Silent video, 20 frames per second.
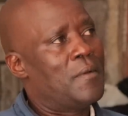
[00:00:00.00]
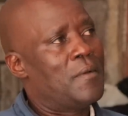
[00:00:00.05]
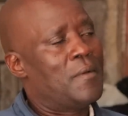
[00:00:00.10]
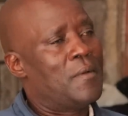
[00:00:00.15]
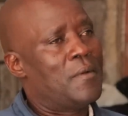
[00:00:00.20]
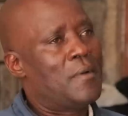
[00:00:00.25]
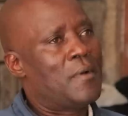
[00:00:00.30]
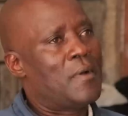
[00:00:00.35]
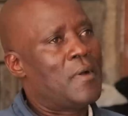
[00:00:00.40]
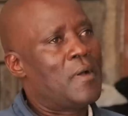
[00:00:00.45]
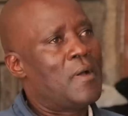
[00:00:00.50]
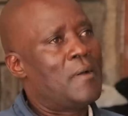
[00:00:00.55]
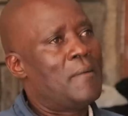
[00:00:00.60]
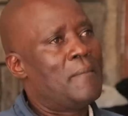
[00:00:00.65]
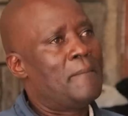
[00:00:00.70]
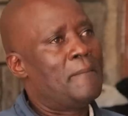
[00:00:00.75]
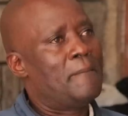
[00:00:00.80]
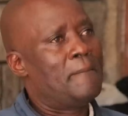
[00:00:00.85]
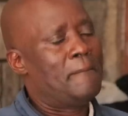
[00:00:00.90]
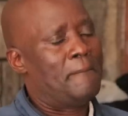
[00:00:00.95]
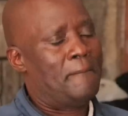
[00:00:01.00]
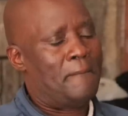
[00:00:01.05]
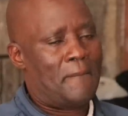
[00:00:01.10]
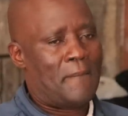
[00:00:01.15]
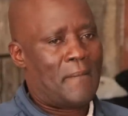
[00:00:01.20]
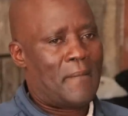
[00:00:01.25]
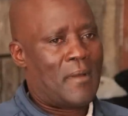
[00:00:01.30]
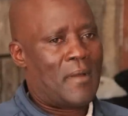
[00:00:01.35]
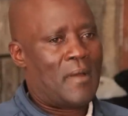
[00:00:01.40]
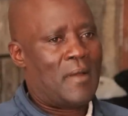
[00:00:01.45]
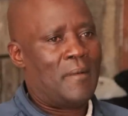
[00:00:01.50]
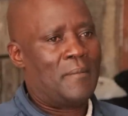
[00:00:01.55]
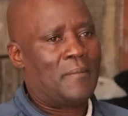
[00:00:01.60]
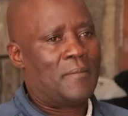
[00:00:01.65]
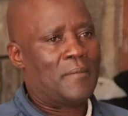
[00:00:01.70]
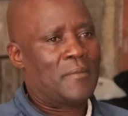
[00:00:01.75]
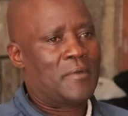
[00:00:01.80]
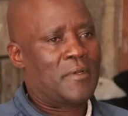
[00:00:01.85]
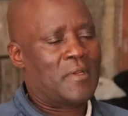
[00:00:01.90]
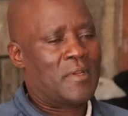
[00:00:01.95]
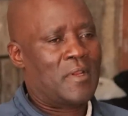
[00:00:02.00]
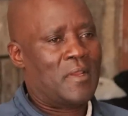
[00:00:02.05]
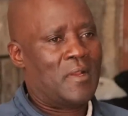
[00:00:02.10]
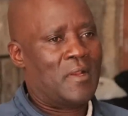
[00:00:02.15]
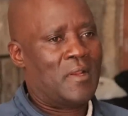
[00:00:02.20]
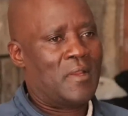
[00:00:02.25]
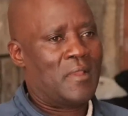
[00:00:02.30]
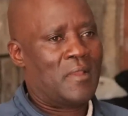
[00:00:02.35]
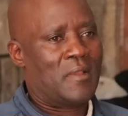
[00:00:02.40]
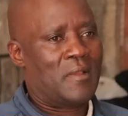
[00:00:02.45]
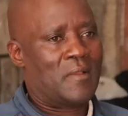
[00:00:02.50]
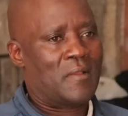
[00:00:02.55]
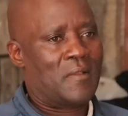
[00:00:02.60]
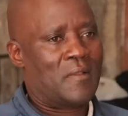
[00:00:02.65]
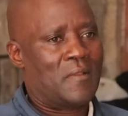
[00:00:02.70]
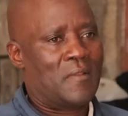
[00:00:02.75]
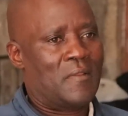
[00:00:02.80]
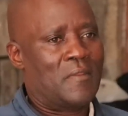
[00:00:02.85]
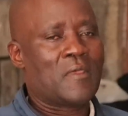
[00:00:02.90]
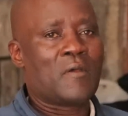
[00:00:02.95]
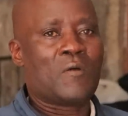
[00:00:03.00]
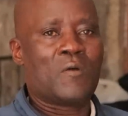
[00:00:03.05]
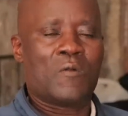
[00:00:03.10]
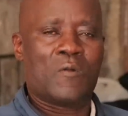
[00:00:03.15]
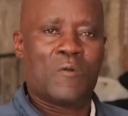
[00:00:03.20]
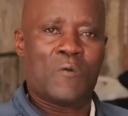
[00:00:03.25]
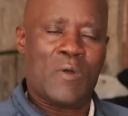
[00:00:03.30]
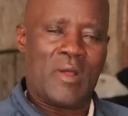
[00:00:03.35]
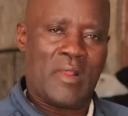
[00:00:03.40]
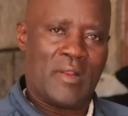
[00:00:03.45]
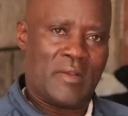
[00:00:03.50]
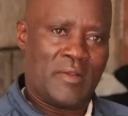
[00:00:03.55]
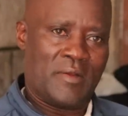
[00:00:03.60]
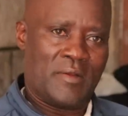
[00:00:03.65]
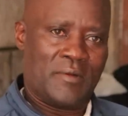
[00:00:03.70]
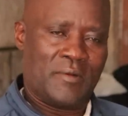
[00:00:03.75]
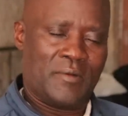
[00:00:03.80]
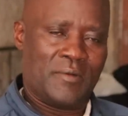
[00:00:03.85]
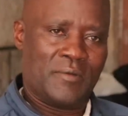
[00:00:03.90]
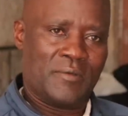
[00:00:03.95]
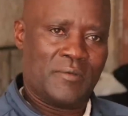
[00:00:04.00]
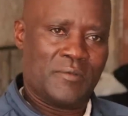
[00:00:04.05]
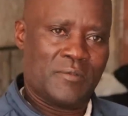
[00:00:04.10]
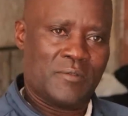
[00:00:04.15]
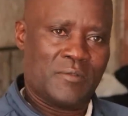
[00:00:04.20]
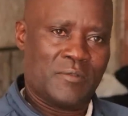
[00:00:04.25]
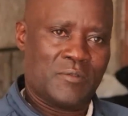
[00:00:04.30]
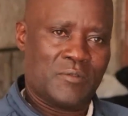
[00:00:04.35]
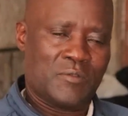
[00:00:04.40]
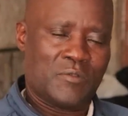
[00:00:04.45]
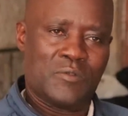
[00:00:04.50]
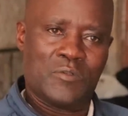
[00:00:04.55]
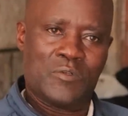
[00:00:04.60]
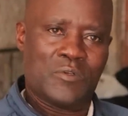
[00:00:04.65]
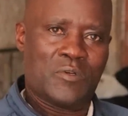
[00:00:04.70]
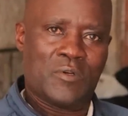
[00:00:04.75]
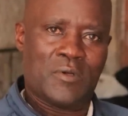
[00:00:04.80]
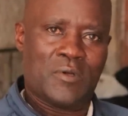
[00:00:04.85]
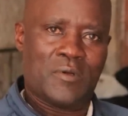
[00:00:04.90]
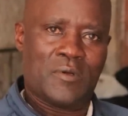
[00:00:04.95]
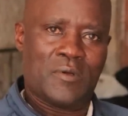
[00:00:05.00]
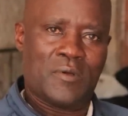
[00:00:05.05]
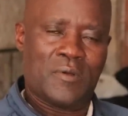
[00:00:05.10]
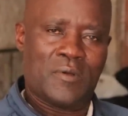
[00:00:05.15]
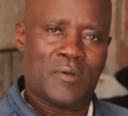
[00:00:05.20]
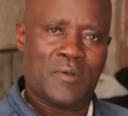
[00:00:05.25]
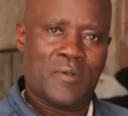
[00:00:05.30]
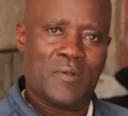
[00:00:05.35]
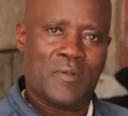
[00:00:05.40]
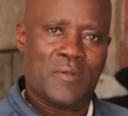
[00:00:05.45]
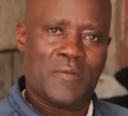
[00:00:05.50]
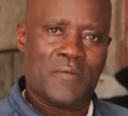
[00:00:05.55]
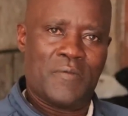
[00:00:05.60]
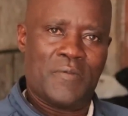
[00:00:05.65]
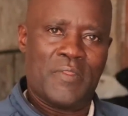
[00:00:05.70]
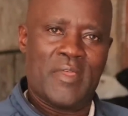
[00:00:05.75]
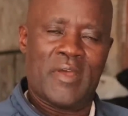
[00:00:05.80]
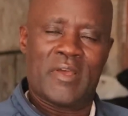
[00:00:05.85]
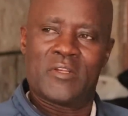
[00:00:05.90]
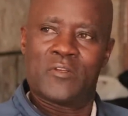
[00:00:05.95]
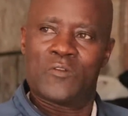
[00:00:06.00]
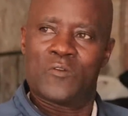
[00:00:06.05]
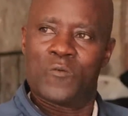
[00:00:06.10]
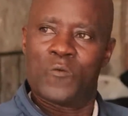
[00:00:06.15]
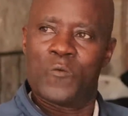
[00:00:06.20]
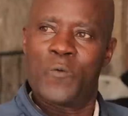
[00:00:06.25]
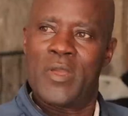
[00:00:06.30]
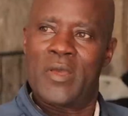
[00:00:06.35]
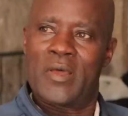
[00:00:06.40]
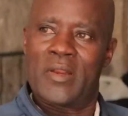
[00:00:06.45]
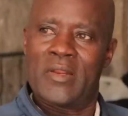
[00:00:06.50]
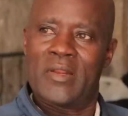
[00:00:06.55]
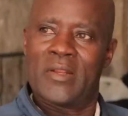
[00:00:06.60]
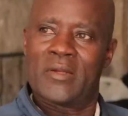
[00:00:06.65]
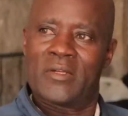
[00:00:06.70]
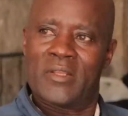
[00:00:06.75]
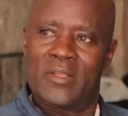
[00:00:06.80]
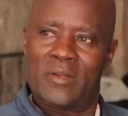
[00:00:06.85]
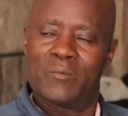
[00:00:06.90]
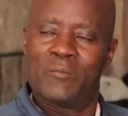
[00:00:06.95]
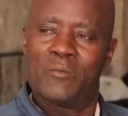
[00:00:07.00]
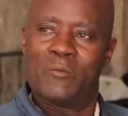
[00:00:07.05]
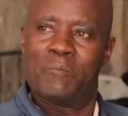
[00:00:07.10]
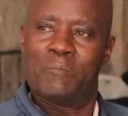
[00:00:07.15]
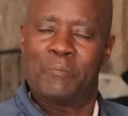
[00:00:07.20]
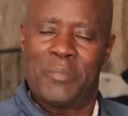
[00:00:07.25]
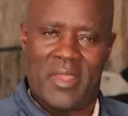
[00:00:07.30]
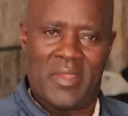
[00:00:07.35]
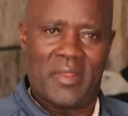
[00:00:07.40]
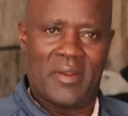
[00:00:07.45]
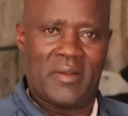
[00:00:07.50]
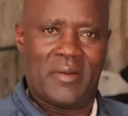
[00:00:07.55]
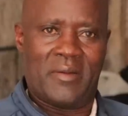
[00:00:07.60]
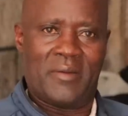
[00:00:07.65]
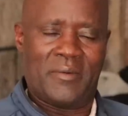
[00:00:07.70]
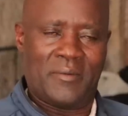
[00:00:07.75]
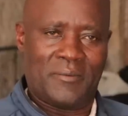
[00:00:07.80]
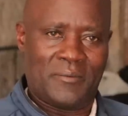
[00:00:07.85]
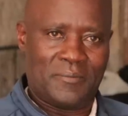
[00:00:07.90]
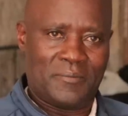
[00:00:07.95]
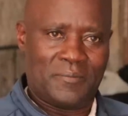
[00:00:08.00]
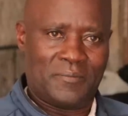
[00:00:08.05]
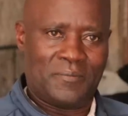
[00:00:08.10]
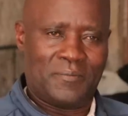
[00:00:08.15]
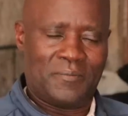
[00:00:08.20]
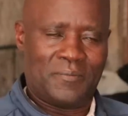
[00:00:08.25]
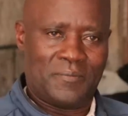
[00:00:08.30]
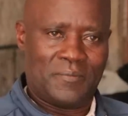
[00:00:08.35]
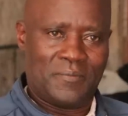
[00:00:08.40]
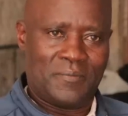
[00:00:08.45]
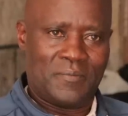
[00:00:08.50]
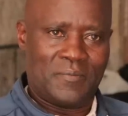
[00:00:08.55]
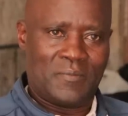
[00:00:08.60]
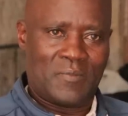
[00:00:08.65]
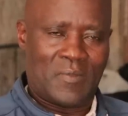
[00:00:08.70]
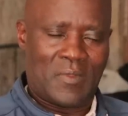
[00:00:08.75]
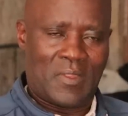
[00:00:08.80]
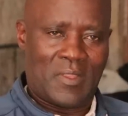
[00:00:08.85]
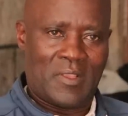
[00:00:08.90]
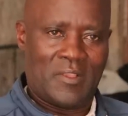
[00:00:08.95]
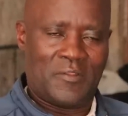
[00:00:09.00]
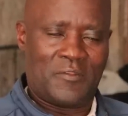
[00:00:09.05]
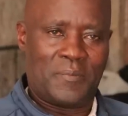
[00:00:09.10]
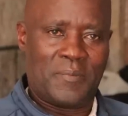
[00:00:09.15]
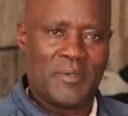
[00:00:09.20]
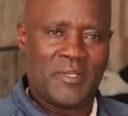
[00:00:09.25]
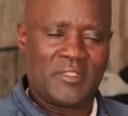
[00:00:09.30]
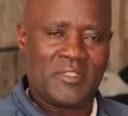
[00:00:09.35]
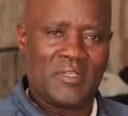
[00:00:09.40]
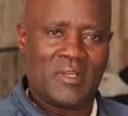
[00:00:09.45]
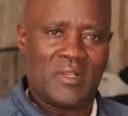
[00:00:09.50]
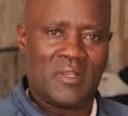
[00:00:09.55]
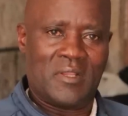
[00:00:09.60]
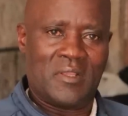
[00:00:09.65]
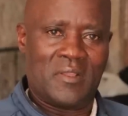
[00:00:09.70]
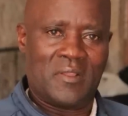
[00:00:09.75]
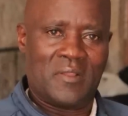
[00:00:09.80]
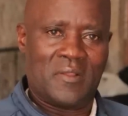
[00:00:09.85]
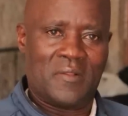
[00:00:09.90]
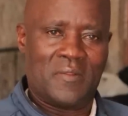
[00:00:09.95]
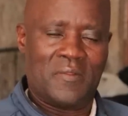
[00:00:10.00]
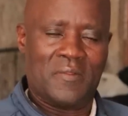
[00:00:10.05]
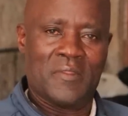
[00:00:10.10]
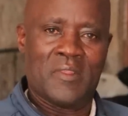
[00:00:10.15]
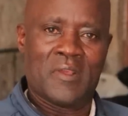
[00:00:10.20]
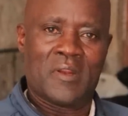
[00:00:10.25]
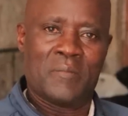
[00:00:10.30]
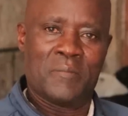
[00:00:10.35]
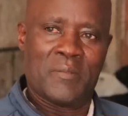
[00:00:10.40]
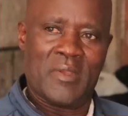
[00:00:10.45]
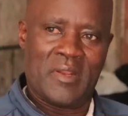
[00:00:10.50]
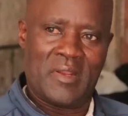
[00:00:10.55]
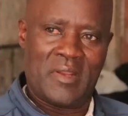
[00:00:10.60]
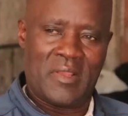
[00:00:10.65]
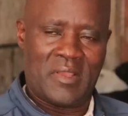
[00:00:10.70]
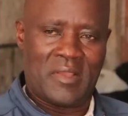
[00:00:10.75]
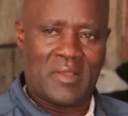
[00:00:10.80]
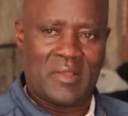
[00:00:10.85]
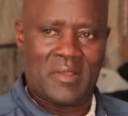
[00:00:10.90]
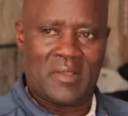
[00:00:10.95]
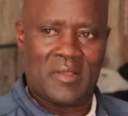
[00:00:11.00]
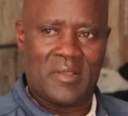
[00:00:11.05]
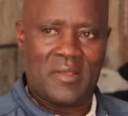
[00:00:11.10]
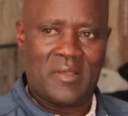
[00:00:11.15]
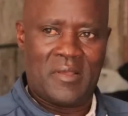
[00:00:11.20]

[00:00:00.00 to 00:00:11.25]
okay. I'm telling the whole world to know that we are in a terrible pain, especially the remaining